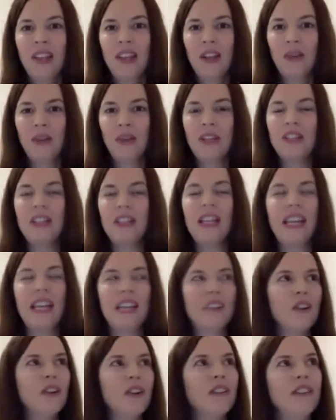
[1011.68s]
when she
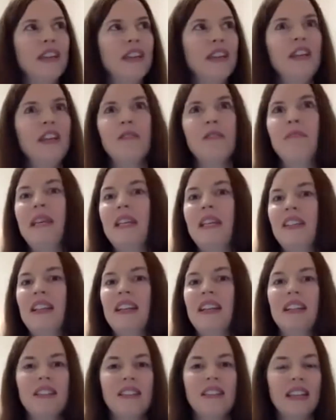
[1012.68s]
lets go of
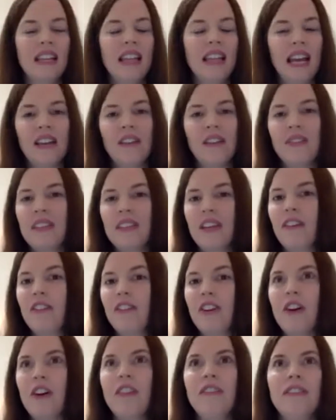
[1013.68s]
inhibitions, a lack of
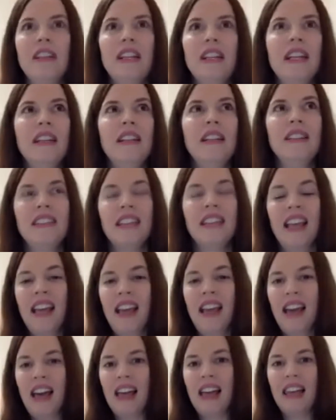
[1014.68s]
self-confidence,
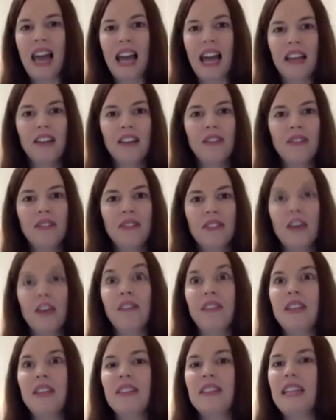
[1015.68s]
a lack of
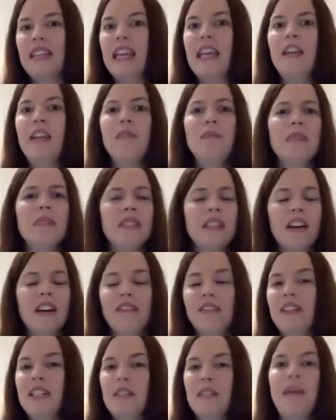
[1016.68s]
self-esteem,
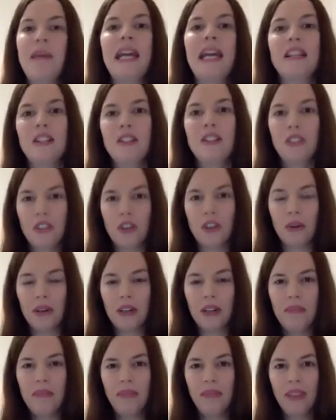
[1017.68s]
self-respect, and so
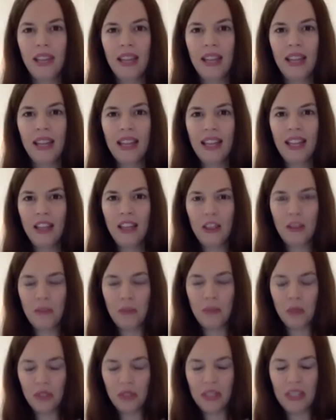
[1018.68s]
on. The
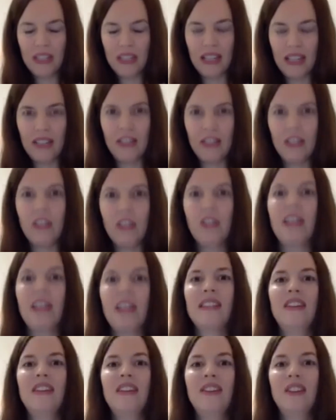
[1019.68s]
more she starts to
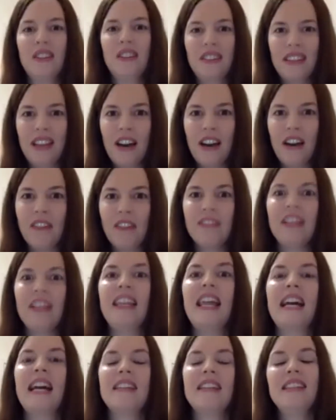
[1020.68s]
trust in herself,
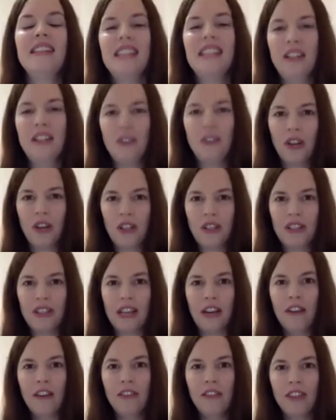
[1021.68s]
relaxes into
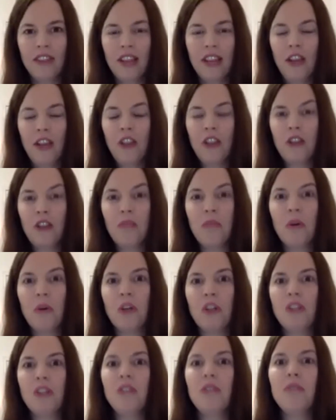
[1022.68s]
herself, the
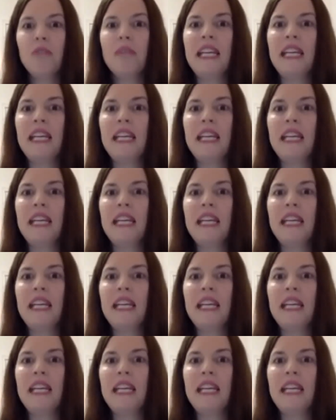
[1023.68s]
more she will be